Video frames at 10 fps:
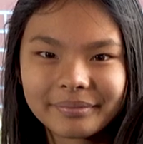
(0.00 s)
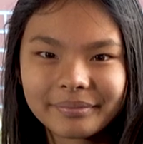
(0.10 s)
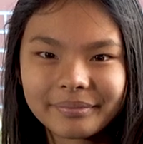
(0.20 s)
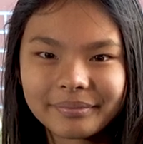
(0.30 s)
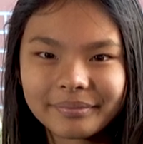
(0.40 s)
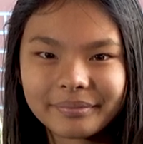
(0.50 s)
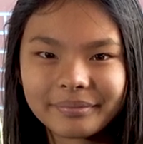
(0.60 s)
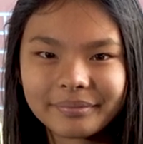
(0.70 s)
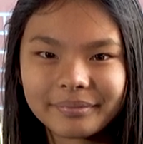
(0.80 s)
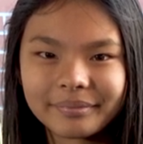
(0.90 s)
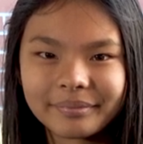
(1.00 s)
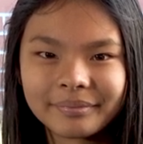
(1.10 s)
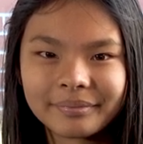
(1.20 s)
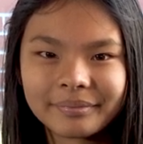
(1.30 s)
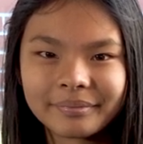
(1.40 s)

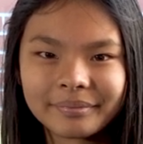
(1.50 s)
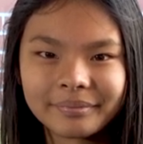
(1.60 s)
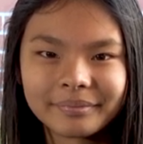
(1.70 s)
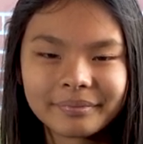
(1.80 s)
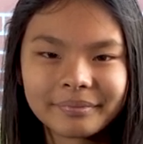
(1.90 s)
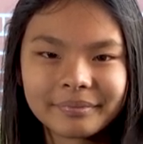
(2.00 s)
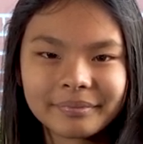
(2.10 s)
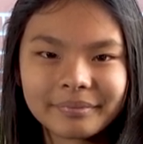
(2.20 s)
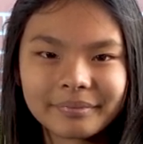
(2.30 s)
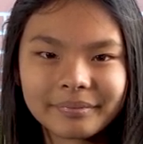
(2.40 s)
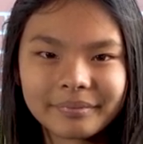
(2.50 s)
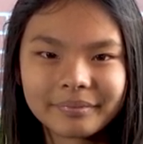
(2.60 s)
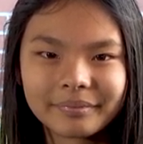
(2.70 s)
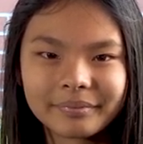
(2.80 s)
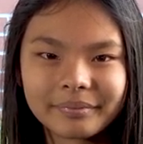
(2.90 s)

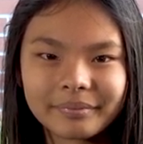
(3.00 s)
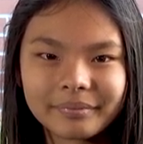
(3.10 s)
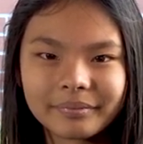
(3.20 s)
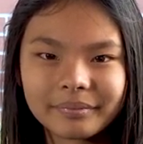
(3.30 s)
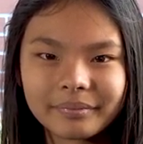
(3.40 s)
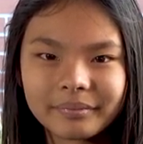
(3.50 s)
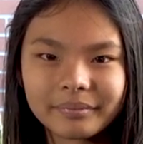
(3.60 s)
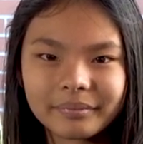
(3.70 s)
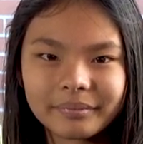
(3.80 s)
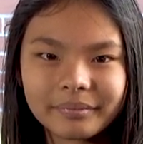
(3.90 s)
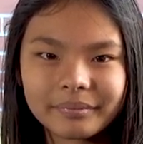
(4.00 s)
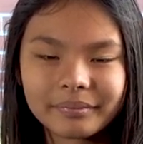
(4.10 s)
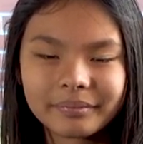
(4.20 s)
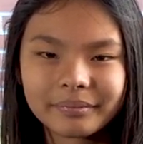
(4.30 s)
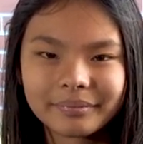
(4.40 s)

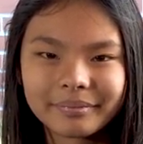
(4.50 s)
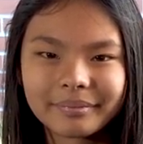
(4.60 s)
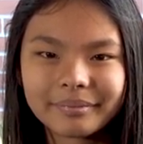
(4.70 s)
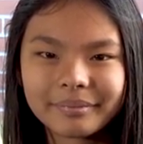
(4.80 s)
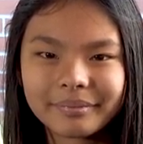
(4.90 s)
[no speech]